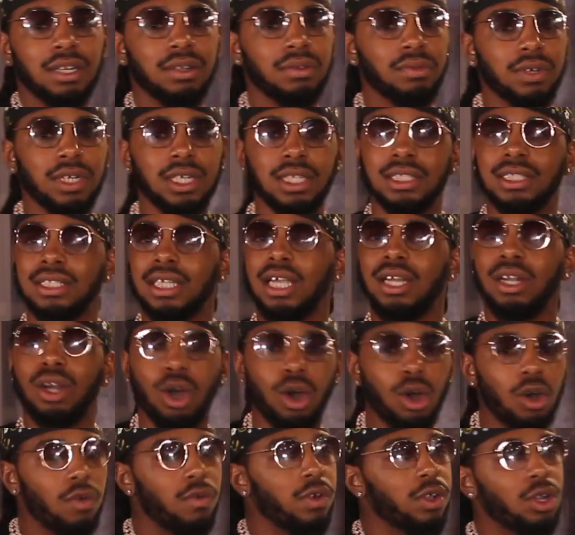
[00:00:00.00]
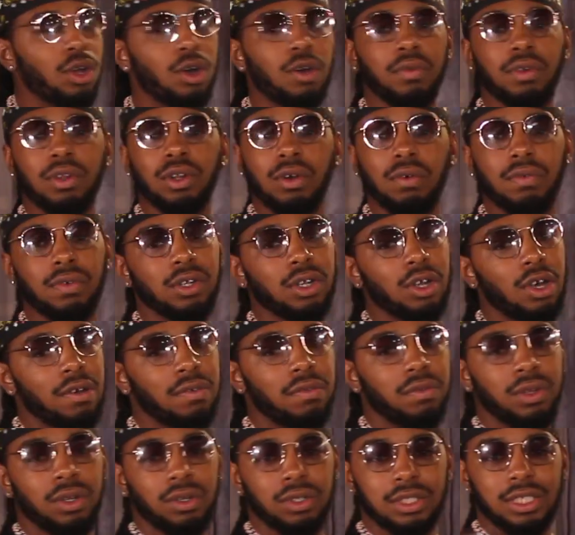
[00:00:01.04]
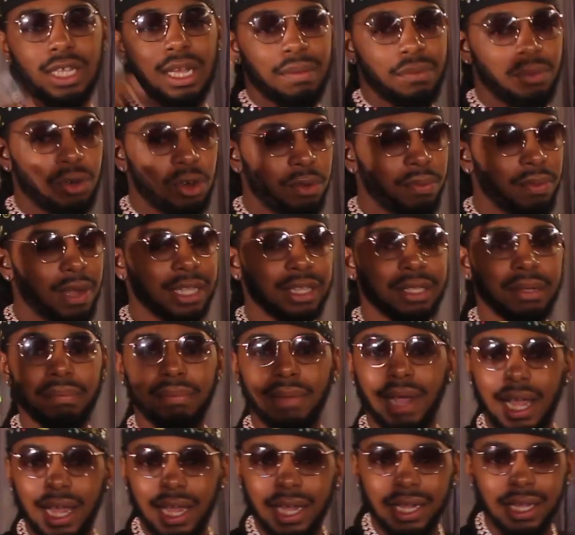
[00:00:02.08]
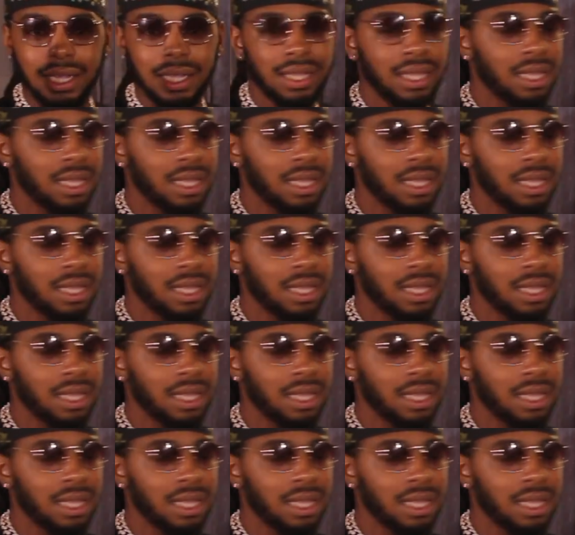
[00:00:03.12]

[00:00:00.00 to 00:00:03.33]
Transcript: and real estate over and over and over and over. We're gonna talk more about the mind